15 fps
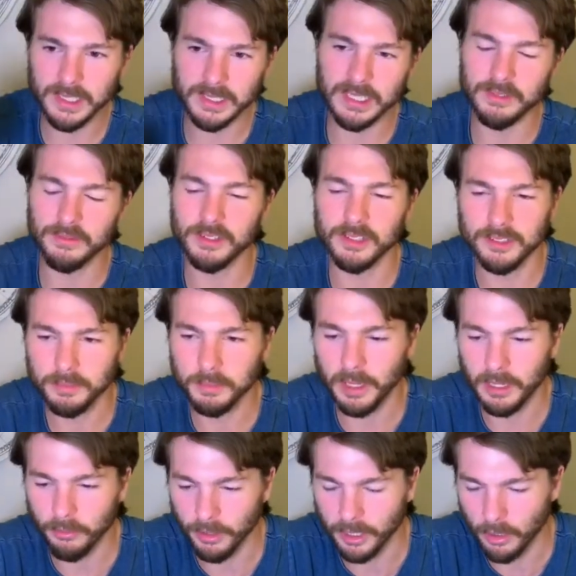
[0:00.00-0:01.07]
the defense
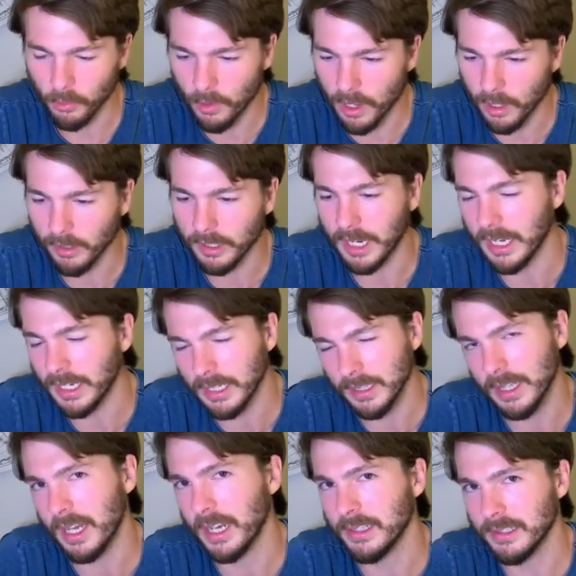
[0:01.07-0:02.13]
play really well, and I
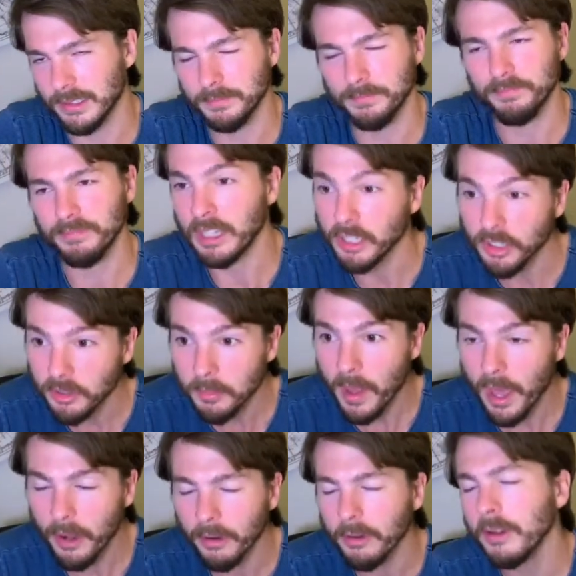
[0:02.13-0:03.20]
get that it doesn't
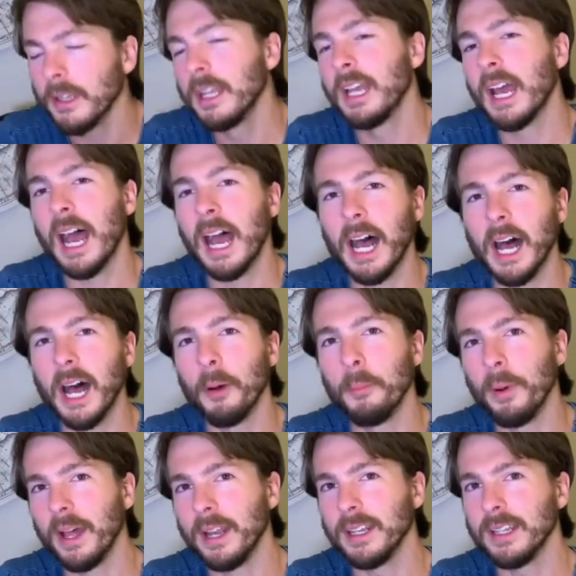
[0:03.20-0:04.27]
matter,
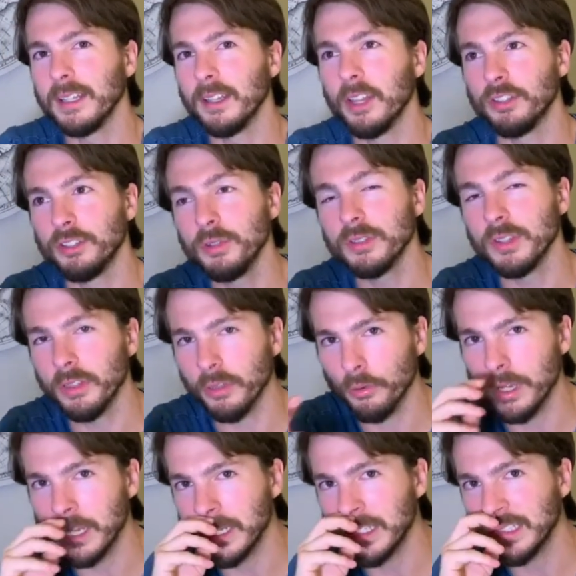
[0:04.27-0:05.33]
but the 2s and
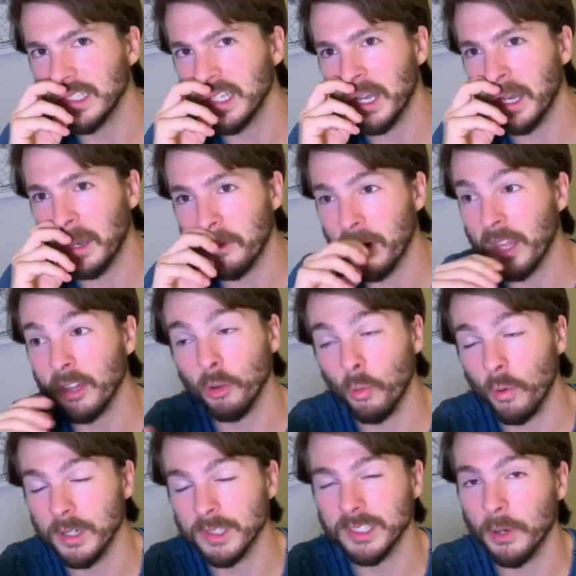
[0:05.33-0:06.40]
3s and the
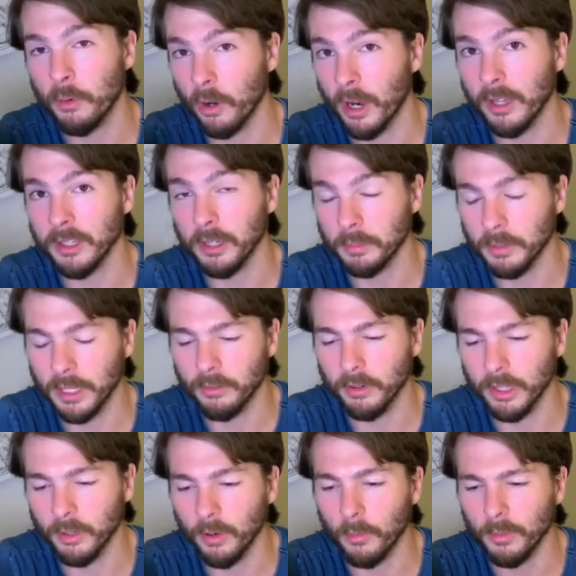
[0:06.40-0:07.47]
ones that were out there played
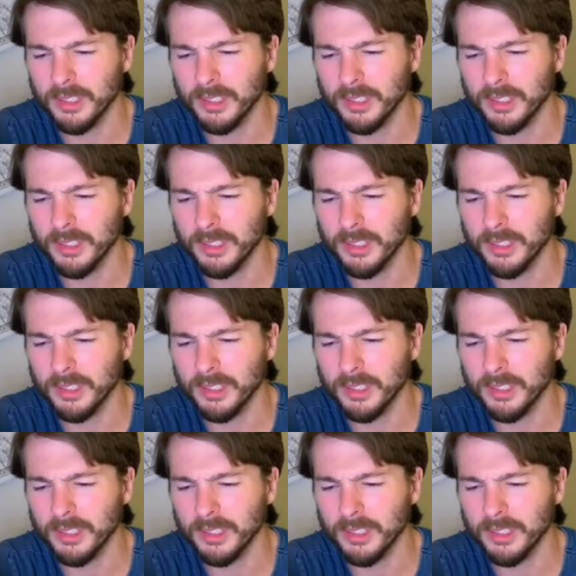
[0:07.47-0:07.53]
really well.